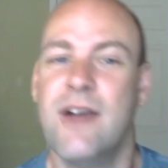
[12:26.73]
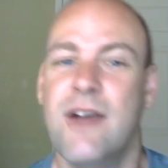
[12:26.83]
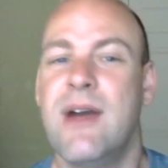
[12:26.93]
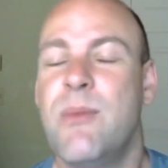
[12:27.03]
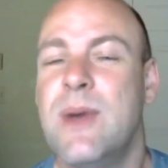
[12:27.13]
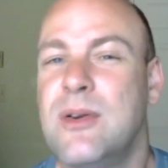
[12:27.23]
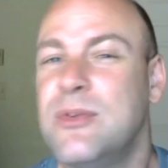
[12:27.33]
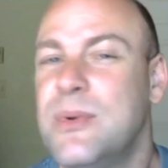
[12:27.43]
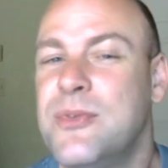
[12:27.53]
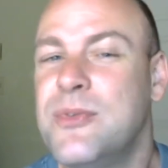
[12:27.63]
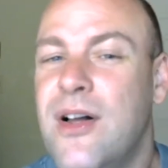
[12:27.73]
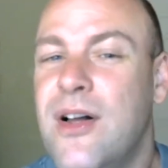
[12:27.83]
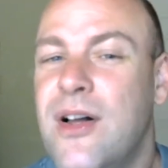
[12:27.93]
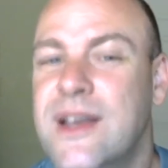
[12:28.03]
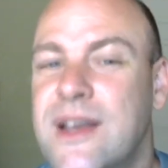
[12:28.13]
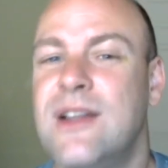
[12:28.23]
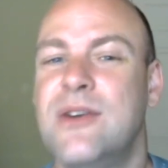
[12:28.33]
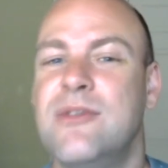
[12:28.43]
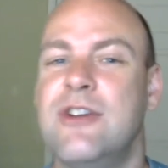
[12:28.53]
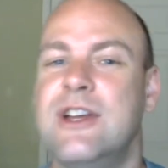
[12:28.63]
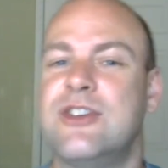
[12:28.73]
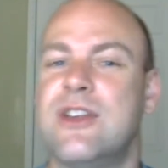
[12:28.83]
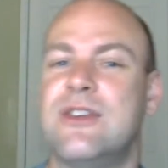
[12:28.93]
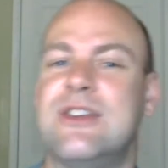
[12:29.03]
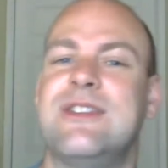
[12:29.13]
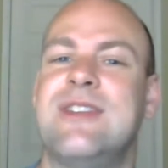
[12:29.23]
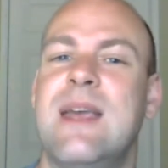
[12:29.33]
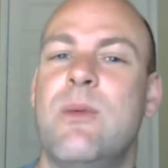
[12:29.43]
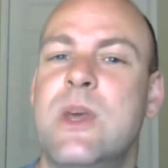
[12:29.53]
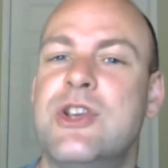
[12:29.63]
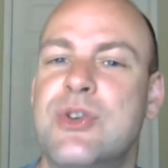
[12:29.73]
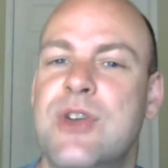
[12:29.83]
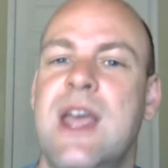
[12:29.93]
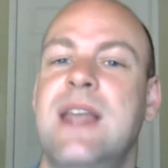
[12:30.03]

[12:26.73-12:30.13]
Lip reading: right-wingers were falling all over each other to say we should